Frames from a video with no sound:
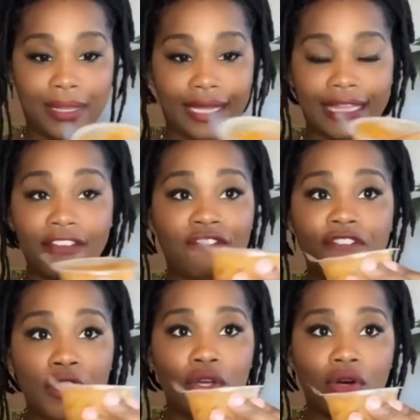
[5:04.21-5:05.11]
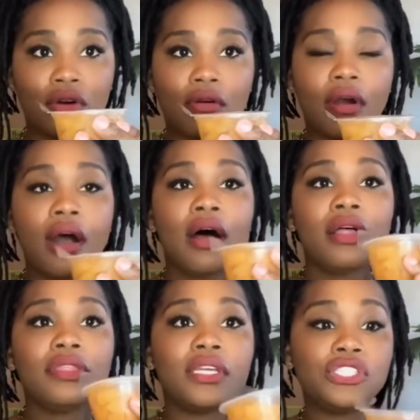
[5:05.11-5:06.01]
Like, they fill
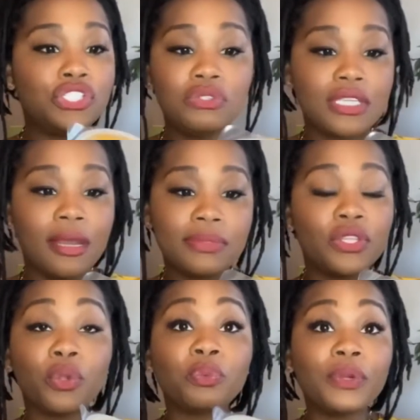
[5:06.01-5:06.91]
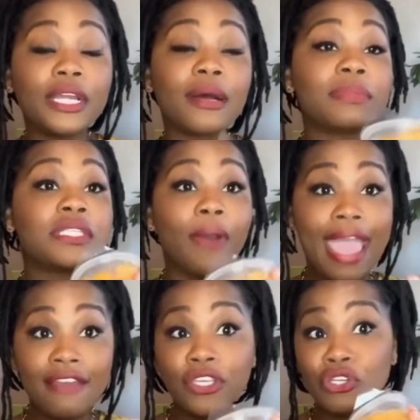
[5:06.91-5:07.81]
the juice up to the rim. So
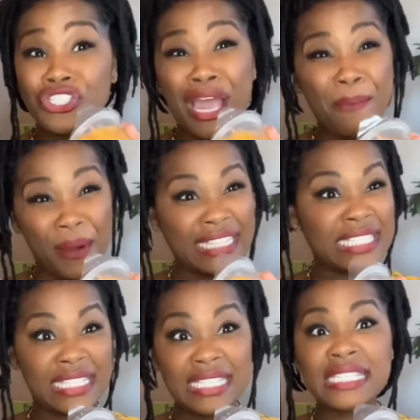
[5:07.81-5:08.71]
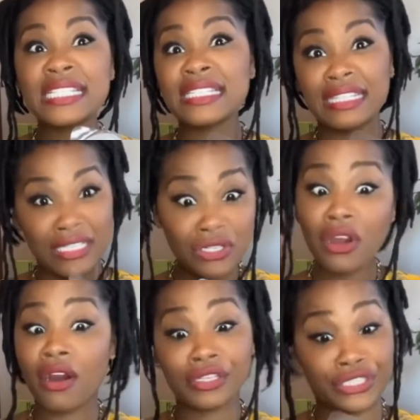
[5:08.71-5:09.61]
having your child practice this, because these are
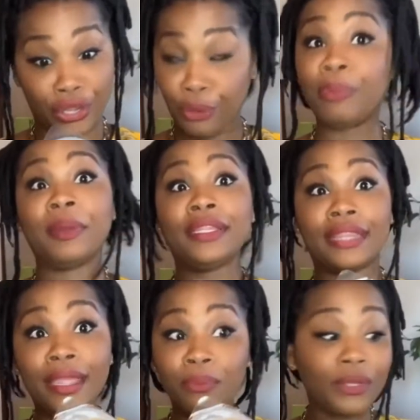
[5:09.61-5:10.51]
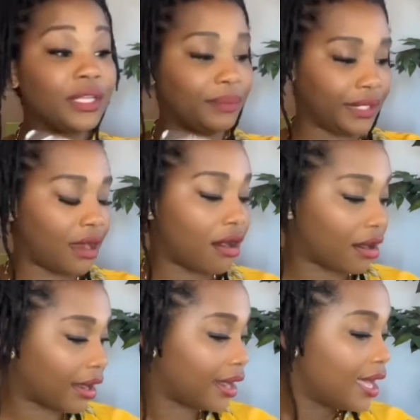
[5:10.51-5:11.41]
hard to open. They really, really
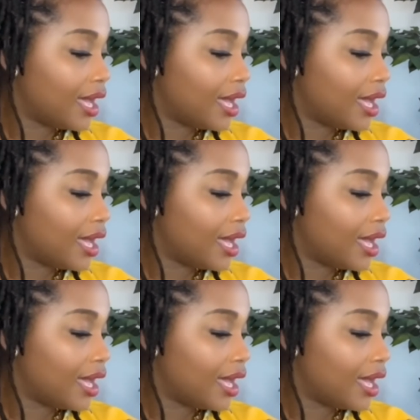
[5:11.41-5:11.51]
are.